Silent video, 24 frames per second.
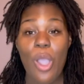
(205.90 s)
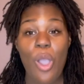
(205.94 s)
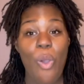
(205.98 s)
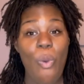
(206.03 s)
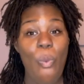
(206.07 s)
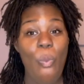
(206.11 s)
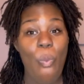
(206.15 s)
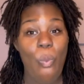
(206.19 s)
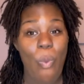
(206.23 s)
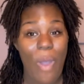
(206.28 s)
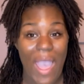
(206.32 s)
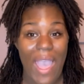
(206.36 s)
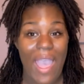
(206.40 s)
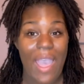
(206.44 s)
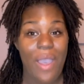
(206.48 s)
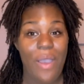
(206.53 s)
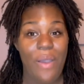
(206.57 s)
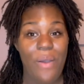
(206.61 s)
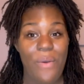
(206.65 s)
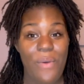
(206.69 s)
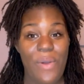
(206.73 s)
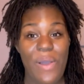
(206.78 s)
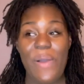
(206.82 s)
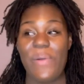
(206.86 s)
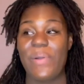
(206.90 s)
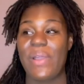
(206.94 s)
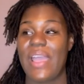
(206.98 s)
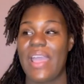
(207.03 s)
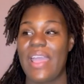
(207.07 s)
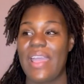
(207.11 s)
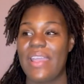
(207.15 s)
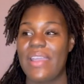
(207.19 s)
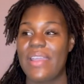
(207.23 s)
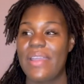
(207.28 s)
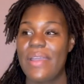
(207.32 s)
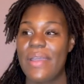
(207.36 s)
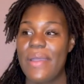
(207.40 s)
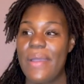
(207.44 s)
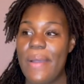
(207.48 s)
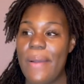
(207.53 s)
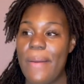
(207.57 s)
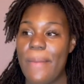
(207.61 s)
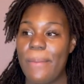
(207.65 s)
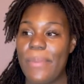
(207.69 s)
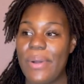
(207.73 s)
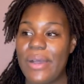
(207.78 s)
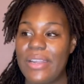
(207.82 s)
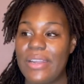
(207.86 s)
Wow. Okay,
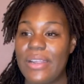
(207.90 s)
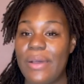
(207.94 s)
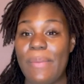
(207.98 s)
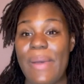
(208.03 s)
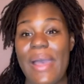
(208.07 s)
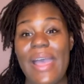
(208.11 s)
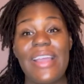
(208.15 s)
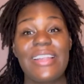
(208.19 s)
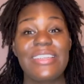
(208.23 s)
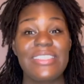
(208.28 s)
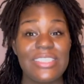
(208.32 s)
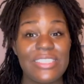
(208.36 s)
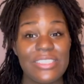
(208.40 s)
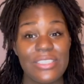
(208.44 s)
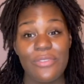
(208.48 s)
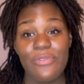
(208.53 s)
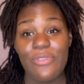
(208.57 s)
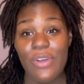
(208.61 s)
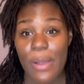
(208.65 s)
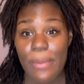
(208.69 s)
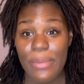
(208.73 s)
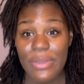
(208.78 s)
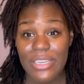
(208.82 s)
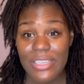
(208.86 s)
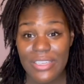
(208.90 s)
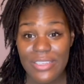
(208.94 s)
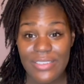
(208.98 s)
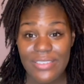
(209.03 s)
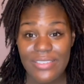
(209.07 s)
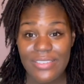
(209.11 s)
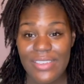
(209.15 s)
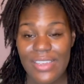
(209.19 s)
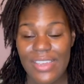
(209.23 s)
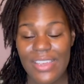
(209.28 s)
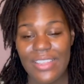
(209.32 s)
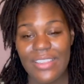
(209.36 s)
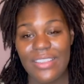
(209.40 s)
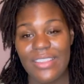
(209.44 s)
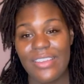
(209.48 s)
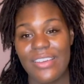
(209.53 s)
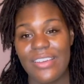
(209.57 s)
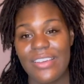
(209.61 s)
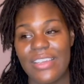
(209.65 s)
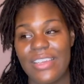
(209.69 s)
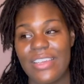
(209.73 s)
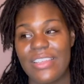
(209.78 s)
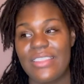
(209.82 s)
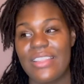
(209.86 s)
but I actually ended up vomiting in
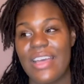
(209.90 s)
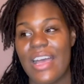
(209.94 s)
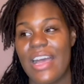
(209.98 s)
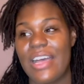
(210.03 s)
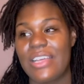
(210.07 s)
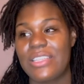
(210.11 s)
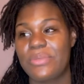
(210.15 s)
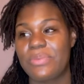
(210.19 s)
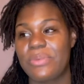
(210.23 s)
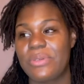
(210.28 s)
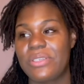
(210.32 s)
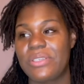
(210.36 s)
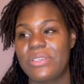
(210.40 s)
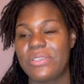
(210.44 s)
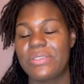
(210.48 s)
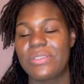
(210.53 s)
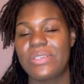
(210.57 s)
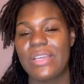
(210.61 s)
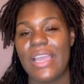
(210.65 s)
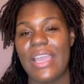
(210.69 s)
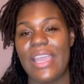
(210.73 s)
the hospital,